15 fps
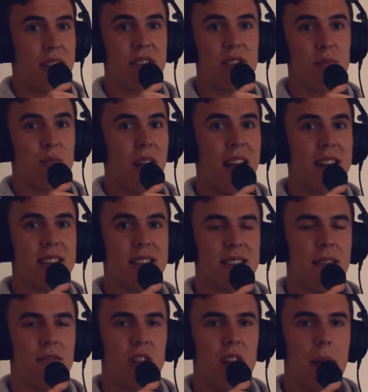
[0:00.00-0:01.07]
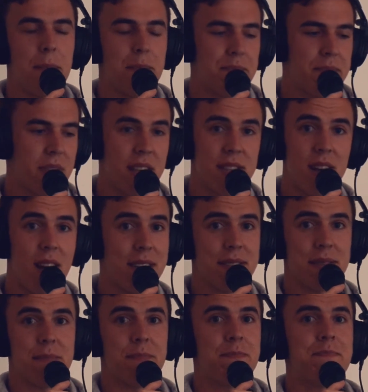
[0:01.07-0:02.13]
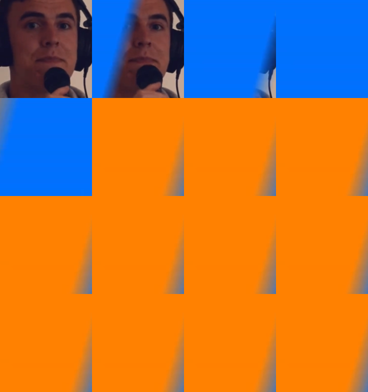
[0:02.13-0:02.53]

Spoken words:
your practice level up. It's awesome.